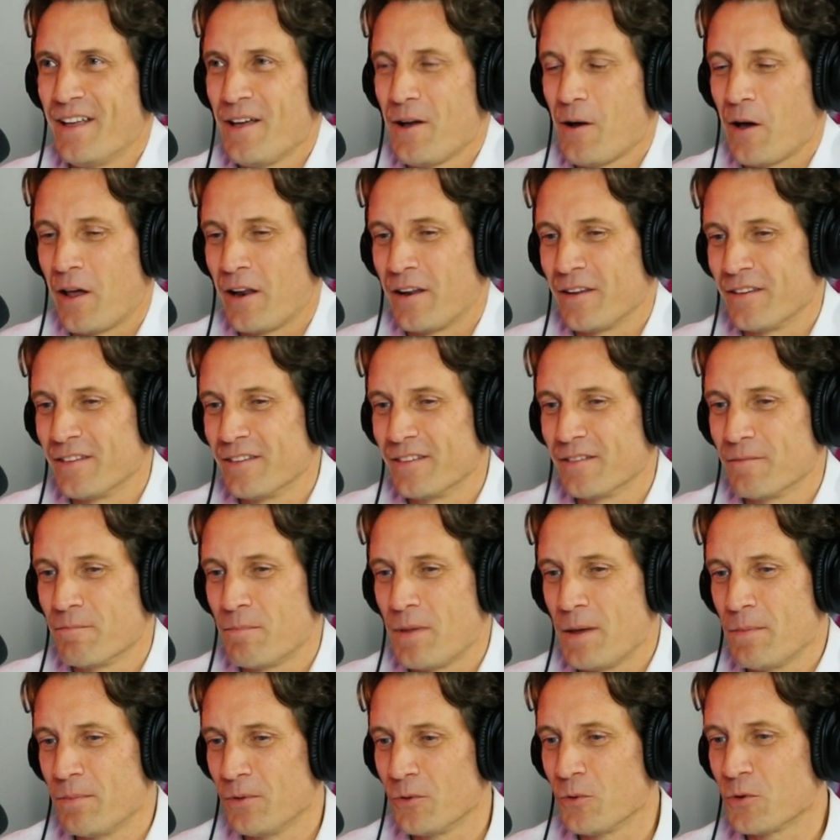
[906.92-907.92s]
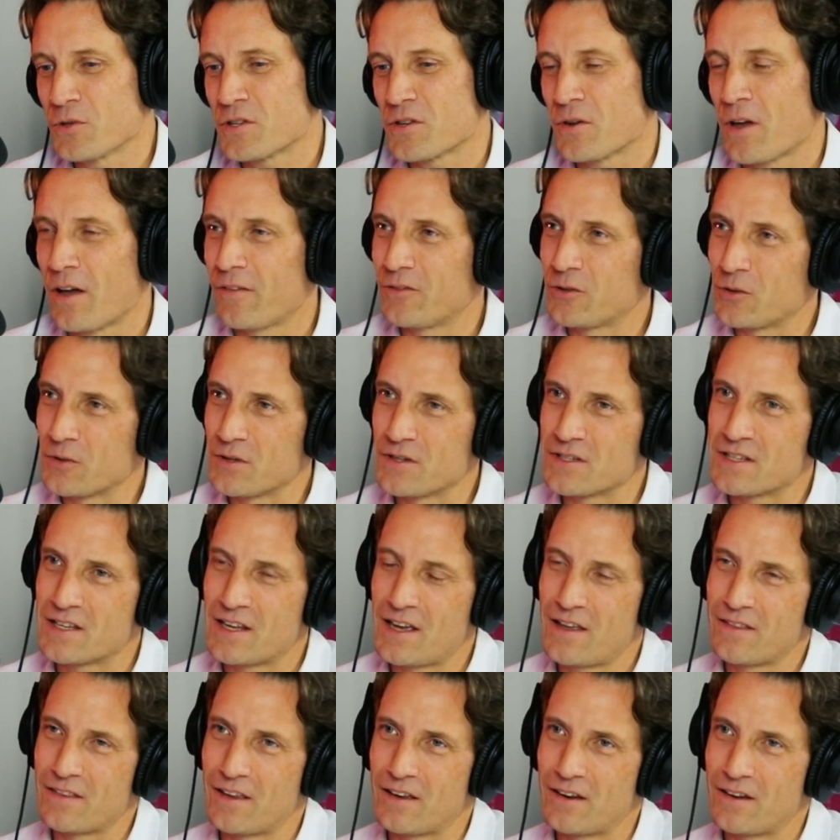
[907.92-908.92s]
And people also have to
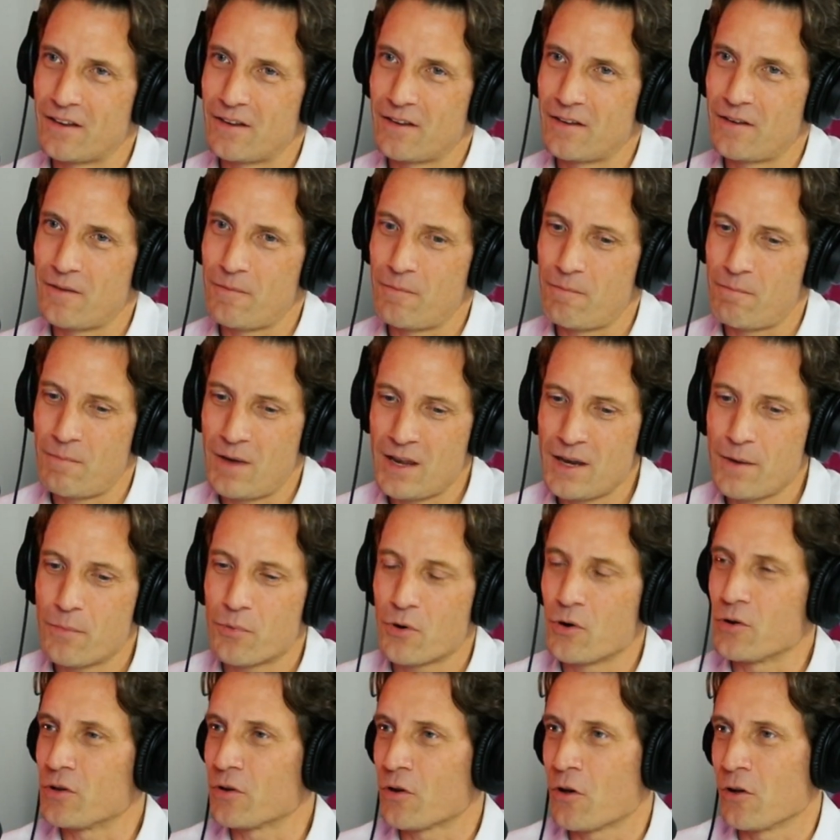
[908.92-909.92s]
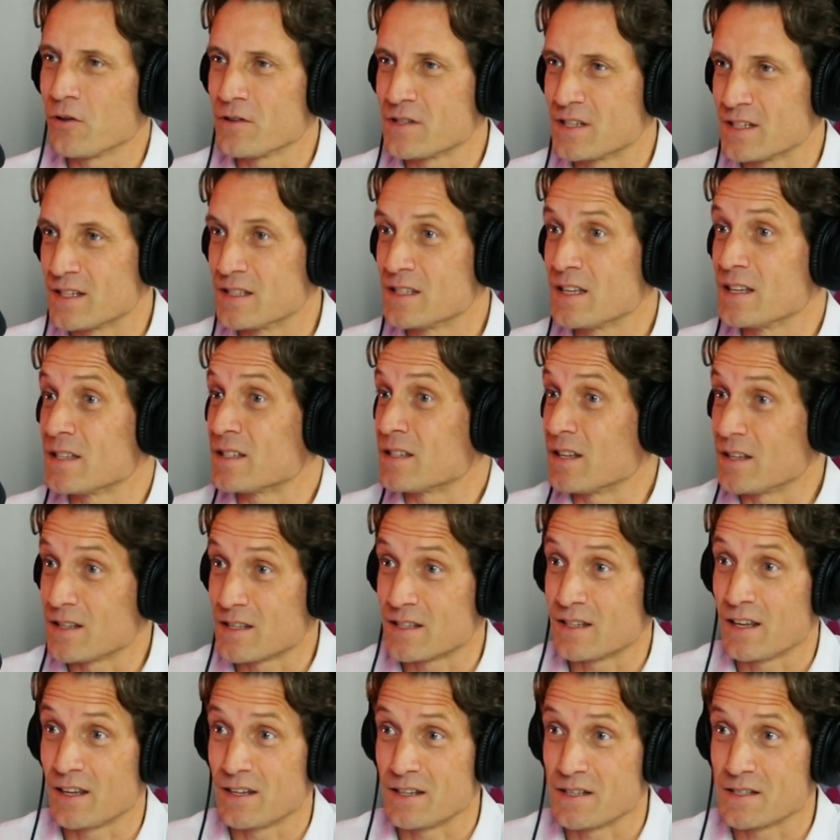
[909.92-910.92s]
understand that many protocols exist in
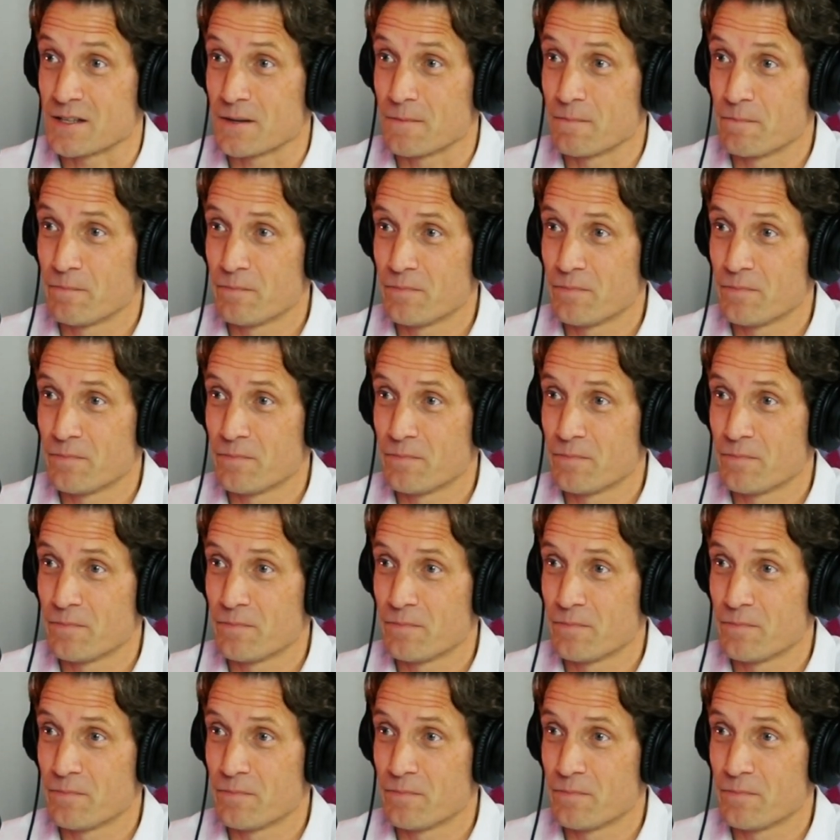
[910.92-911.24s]
studies.